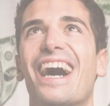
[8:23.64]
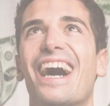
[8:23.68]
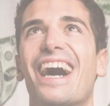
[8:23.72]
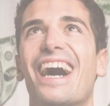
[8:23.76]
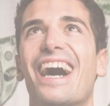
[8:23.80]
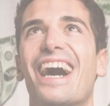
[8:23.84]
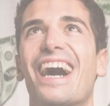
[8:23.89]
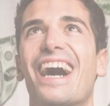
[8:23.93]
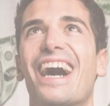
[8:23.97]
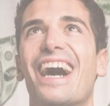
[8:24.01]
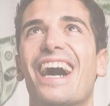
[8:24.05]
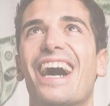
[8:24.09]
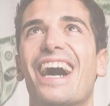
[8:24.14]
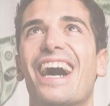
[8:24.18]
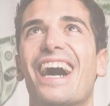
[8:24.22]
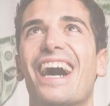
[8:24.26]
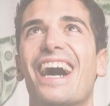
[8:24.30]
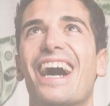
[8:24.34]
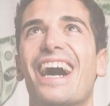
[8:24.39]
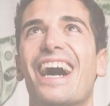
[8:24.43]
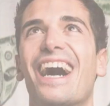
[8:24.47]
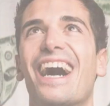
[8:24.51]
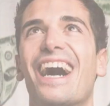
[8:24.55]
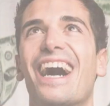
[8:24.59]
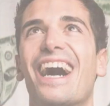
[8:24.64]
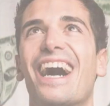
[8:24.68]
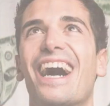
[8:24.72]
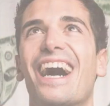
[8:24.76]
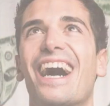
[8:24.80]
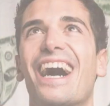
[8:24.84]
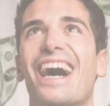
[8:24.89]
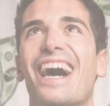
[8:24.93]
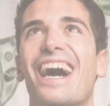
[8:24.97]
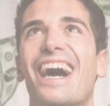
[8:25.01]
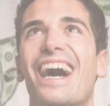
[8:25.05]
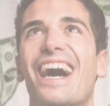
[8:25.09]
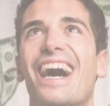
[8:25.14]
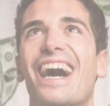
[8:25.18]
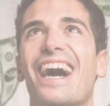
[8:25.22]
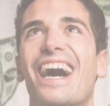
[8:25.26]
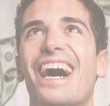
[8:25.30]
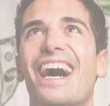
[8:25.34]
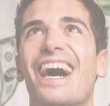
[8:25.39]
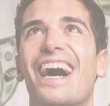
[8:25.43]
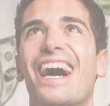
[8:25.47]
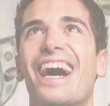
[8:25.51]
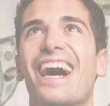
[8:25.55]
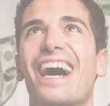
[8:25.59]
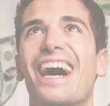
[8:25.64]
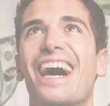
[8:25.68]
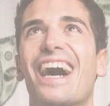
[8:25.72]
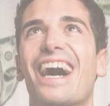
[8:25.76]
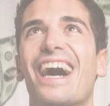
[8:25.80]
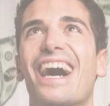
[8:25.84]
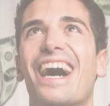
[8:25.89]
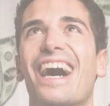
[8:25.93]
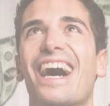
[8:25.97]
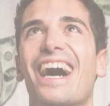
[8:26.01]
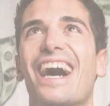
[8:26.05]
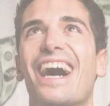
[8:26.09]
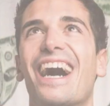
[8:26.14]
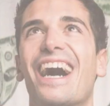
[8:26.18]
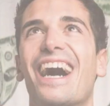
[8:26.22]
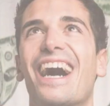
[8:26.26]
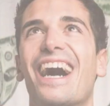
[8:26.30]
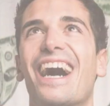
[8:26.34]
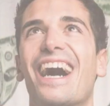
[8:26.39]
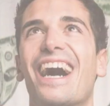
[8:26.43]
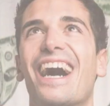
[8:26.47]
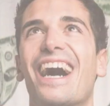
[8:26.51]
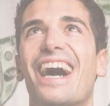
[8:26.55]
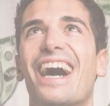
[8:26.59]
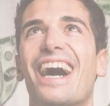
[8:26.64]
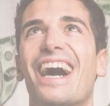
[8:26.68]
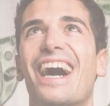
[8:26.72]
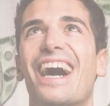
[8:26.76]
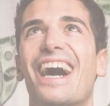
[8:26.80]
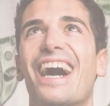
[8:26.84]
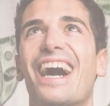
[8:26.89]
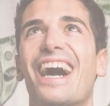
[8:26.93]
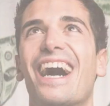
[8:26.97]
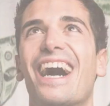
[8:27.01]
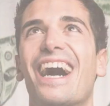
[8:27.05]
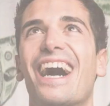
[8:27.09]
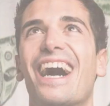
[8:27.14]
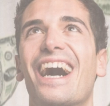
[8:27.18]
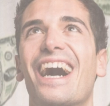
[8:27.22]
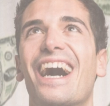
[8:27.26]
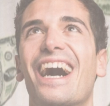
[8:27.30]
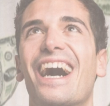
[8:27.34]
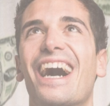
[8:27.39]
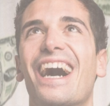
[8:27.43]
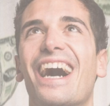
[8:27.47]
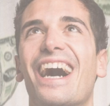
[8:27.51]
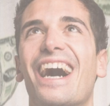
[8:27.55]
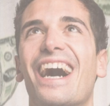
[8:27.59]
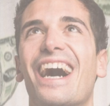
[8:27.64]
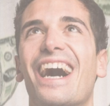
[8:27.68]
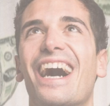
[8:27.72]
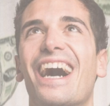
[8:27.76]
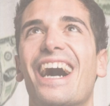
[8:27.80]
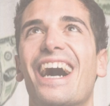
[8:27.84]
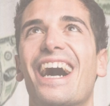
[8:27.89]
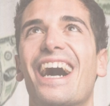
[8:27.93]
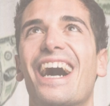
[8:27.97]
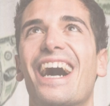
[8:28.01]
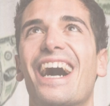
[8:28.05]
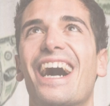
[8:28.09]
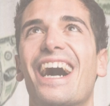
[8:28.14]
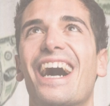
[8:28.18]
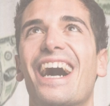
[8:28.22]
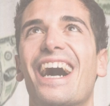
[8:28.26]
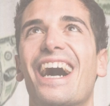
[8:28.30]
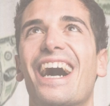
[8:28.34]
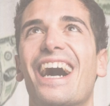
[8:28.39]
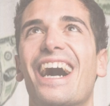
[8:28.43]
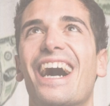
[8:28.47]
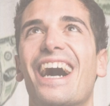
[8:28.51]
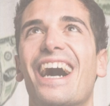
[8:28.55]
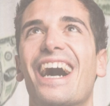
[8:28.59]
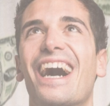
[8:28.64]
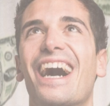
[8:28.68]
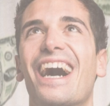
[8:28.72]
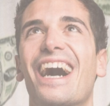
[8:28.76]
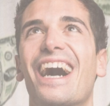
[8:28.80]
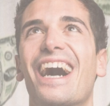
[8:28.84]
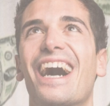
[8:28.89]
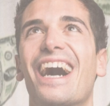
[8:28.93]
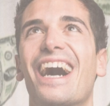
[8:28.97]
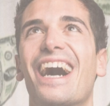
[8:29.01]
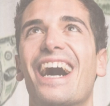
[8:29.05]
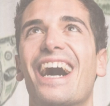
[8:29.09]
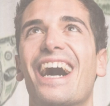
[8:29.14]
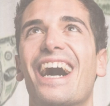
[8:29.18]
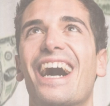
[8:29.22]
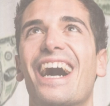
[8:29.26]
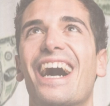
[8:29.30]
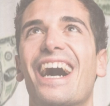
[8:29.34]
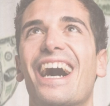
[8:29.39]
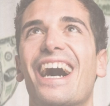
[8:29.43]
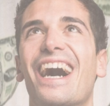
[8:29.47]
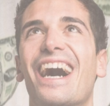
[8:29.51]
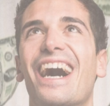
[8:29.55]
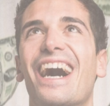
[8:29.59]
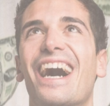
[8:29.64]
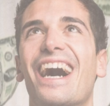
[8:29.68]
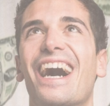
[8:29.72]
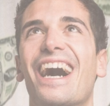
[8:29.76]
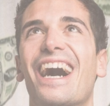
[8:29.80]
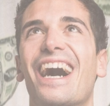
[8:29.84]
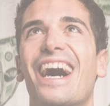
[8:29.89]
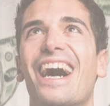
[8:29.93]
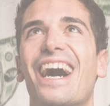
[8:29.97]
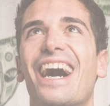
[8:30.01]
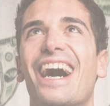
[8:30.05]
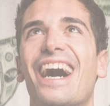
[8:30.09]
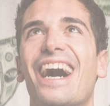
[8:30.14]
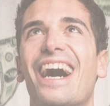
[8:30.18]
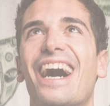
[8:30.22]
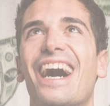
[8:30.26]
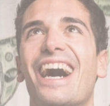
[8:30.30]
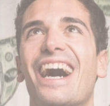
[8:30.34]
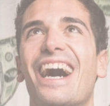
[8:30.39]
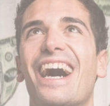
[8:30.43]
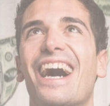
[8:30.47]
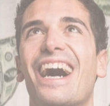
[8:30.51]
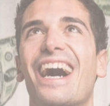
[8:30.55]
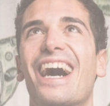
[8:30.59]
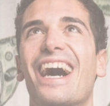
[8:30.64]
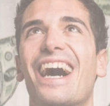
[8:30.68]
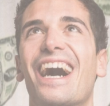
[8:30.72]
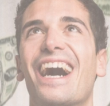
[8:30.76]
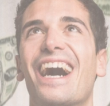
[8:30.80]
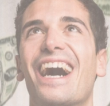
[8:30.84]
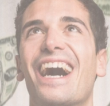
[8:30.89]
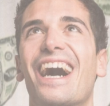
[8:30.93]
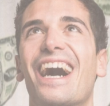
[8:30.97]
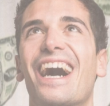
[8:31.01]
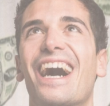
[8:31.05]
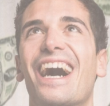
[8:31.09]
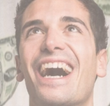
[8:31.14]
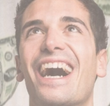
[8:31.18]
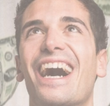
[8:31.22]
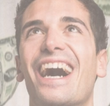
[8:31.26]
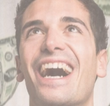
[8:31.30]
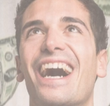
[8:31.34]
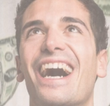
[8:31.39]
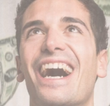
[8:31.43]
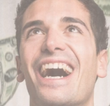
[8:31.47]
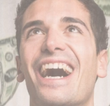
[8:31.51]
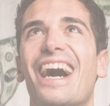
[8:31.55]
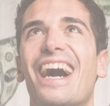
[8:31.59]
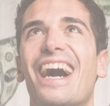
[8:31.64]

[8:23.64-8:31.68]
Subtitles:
(silent)